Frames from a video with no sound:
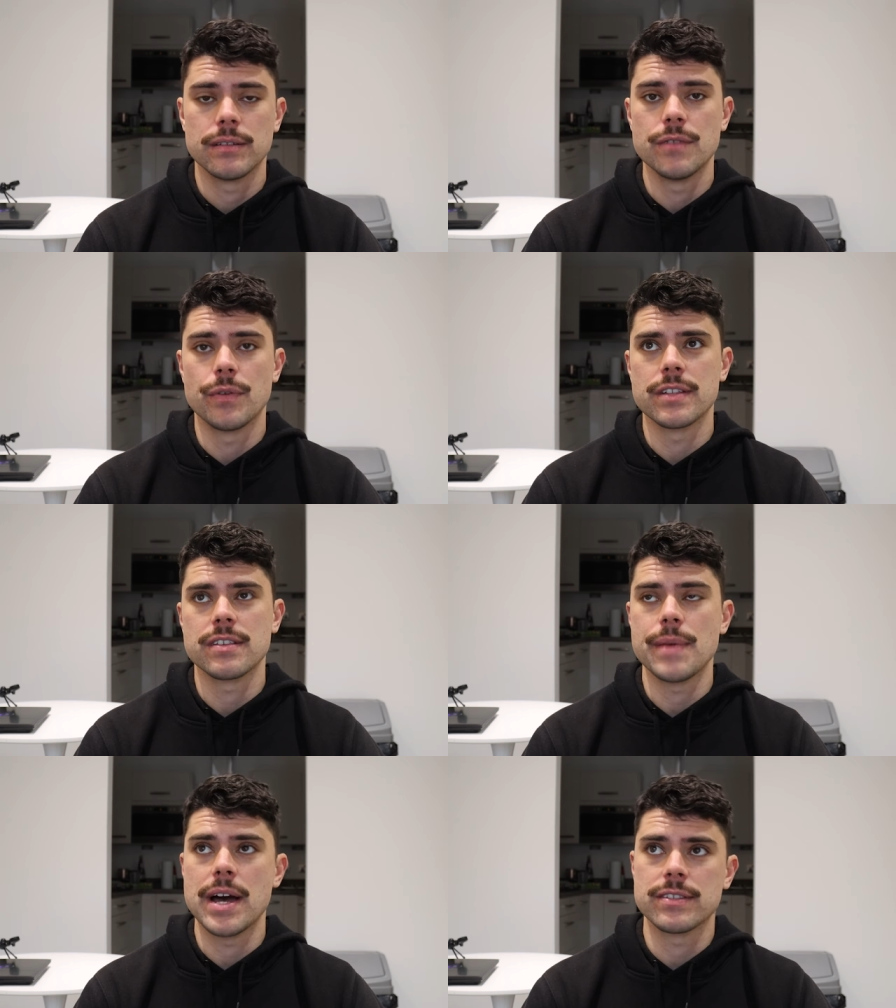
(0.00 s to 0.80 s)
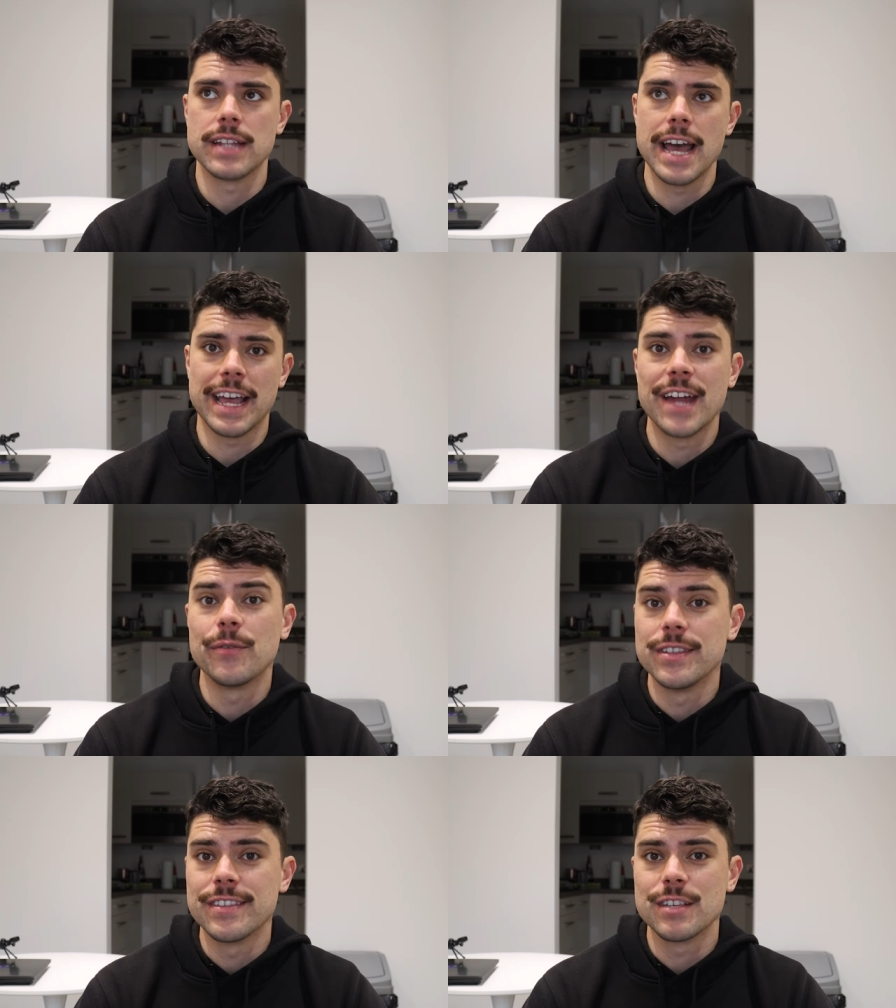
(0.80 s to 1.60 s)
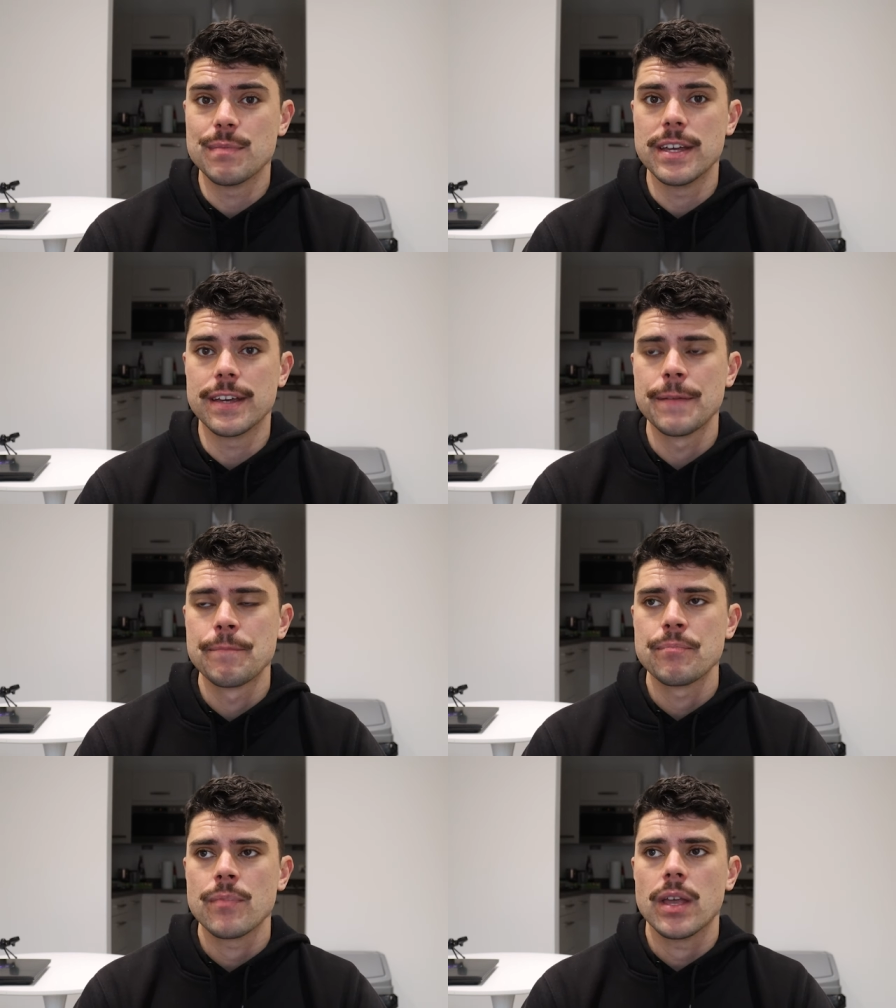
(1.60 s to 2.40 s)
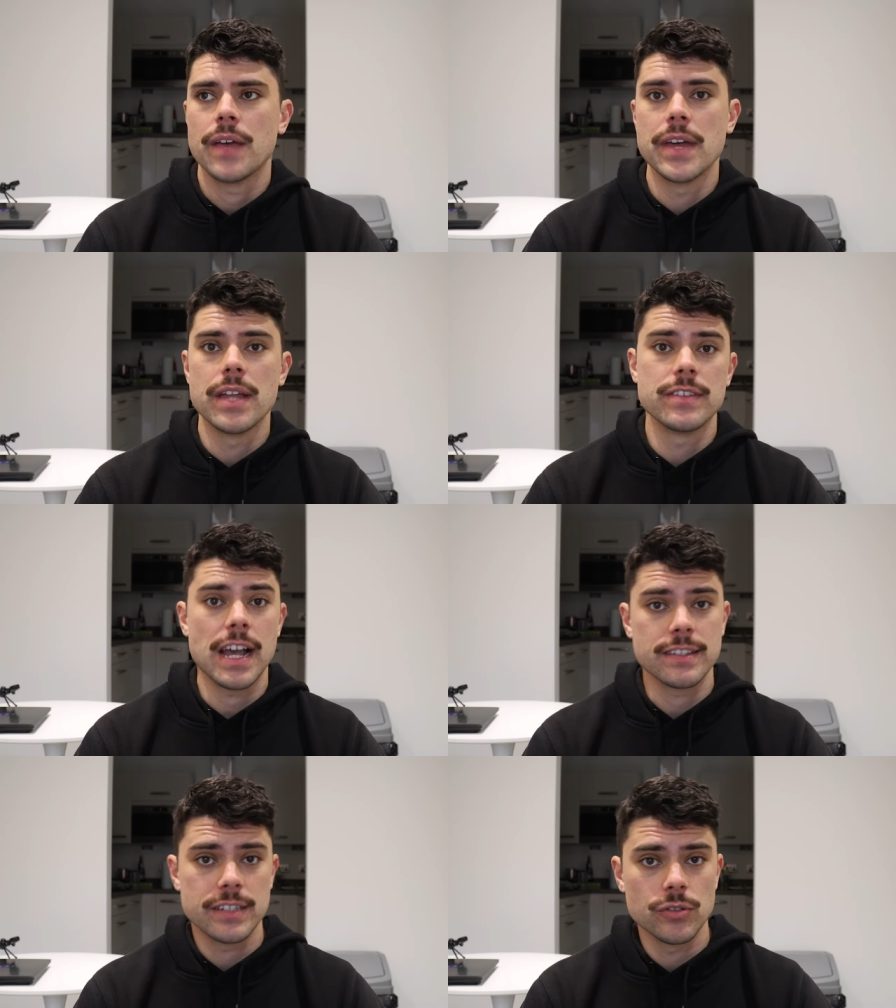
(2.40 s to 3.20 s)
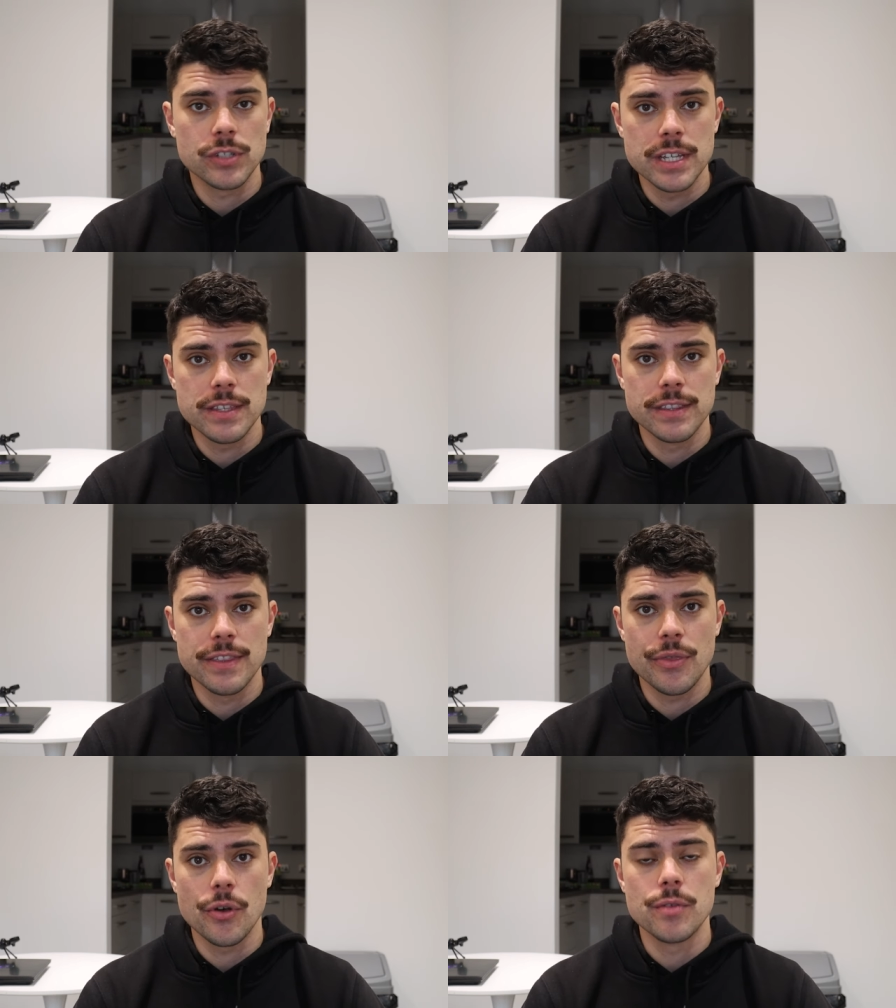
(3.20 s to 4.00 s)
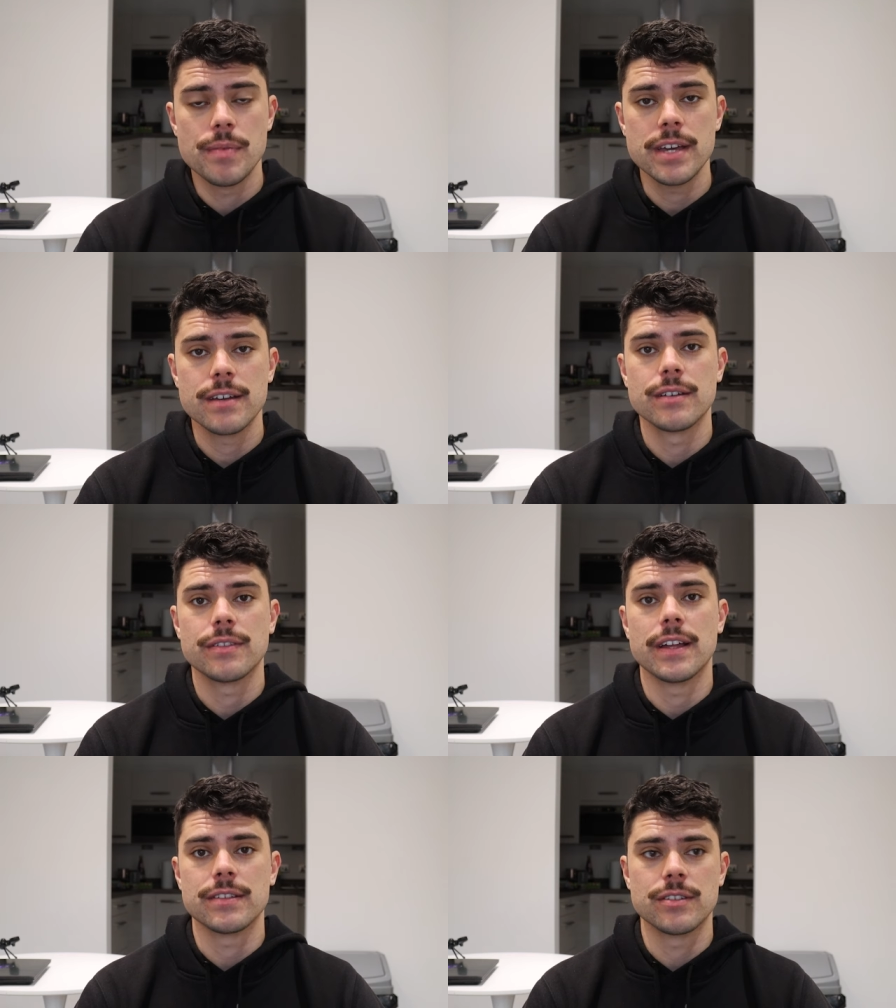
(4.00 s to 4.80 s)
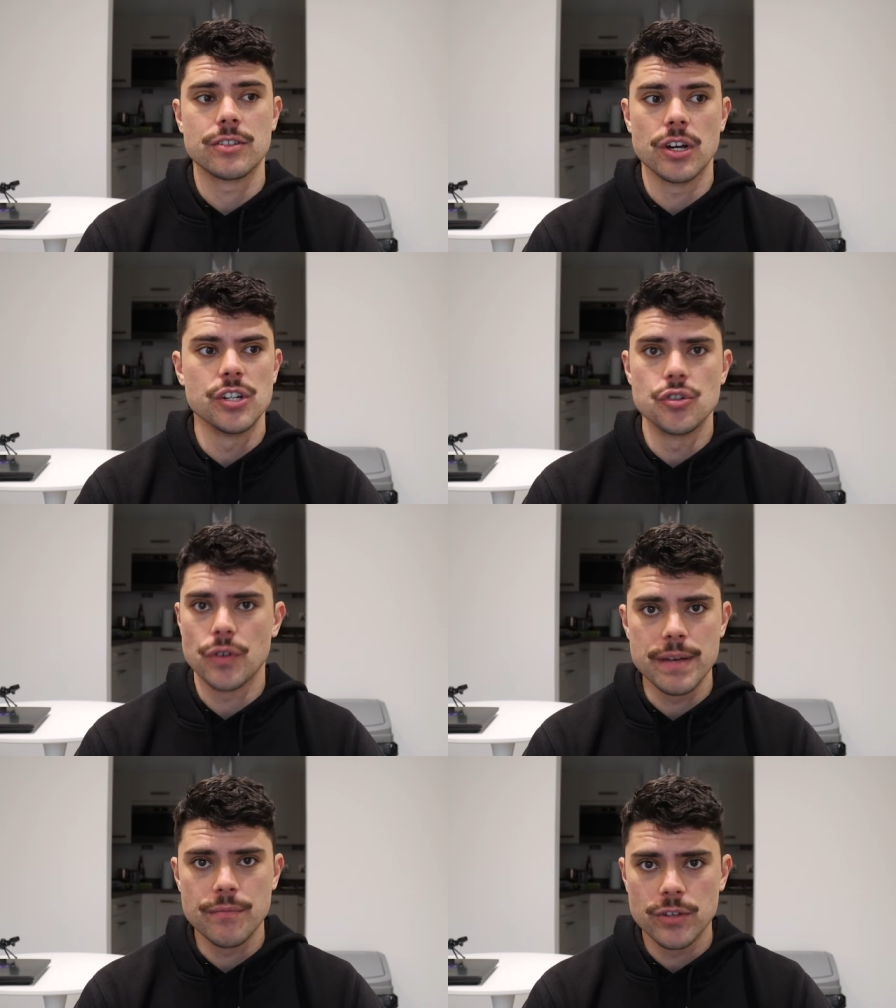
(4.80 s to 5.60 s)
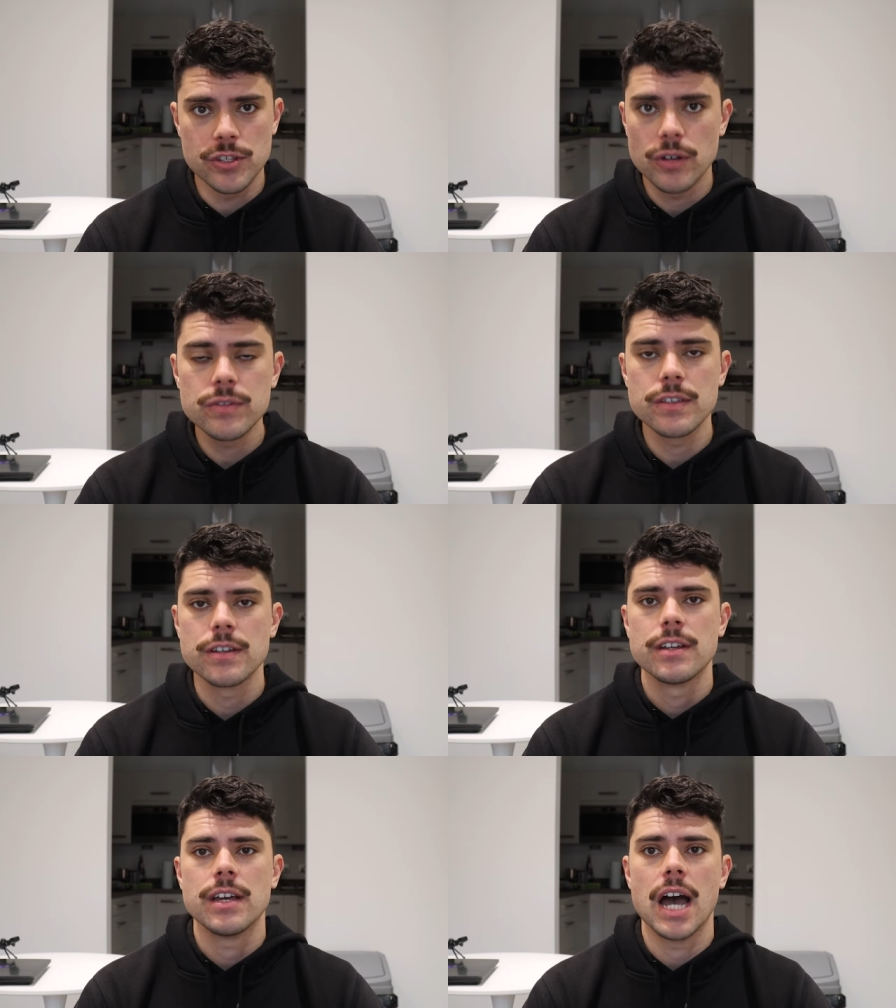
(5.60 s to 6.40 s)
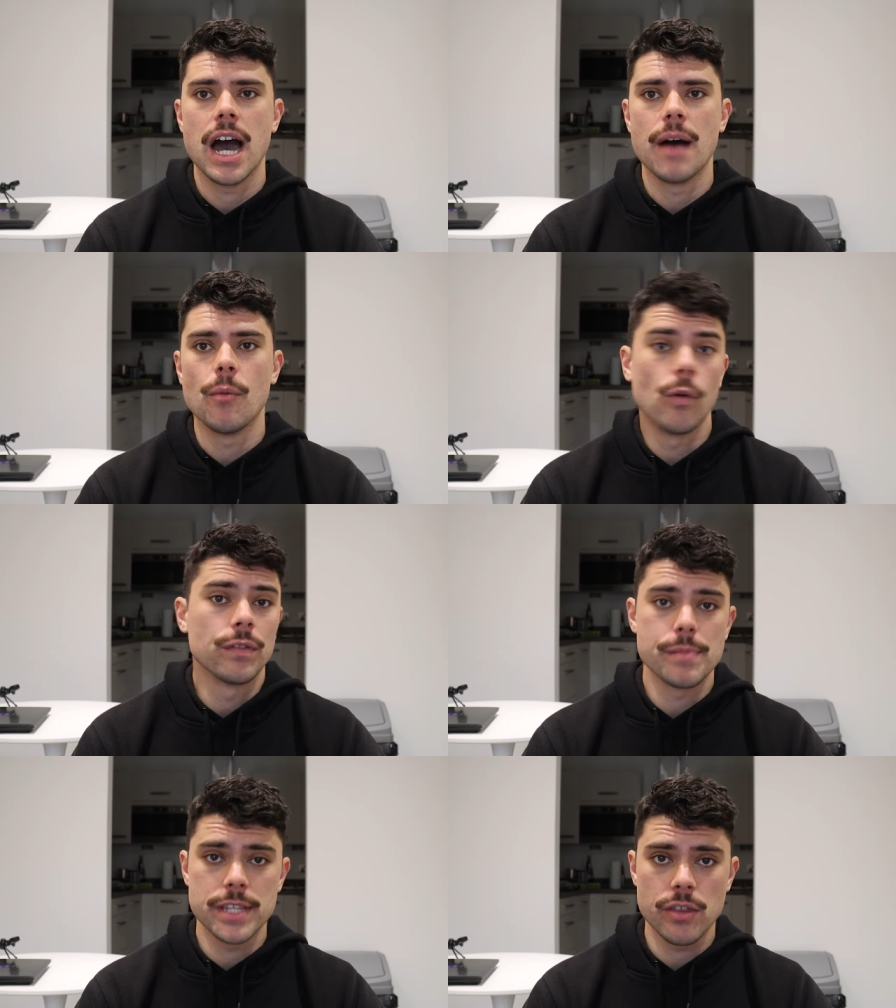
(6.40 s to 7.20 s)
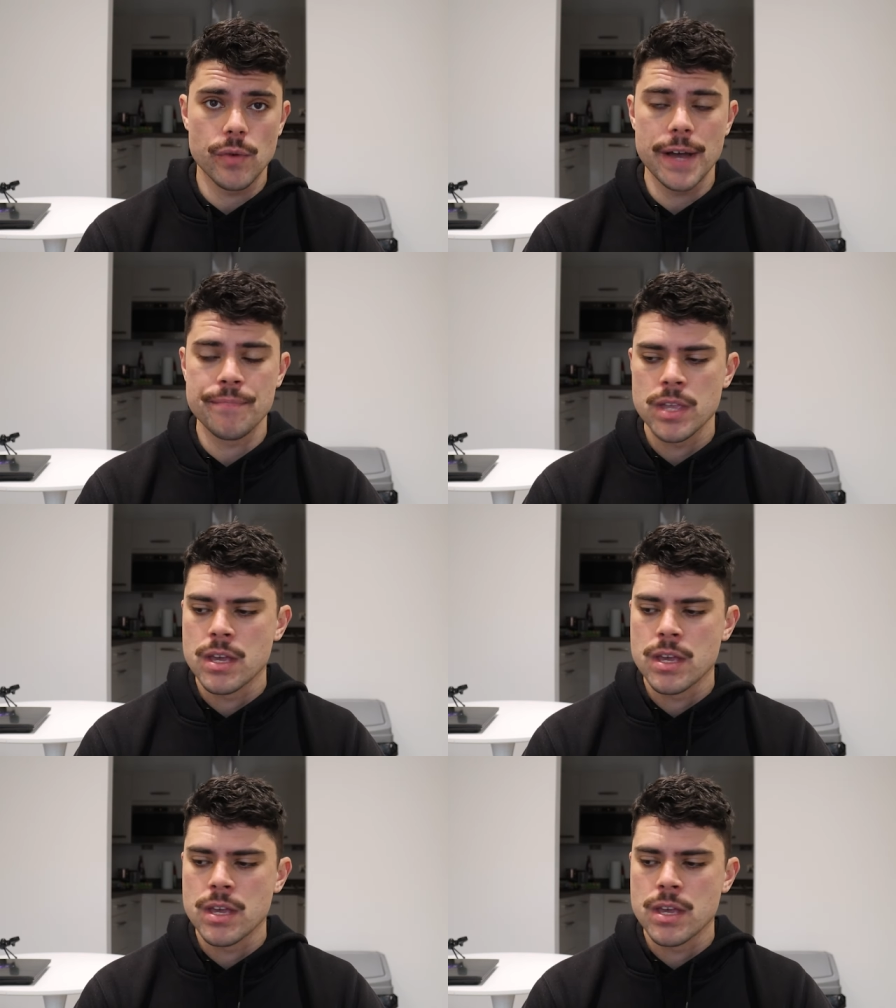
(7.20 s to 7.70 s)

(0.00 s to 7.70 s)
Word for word: If we can somehow snag Edwards at this pick, and then Zach Kostelski at the third pick. That's a dream result. Um, or flip it the other way.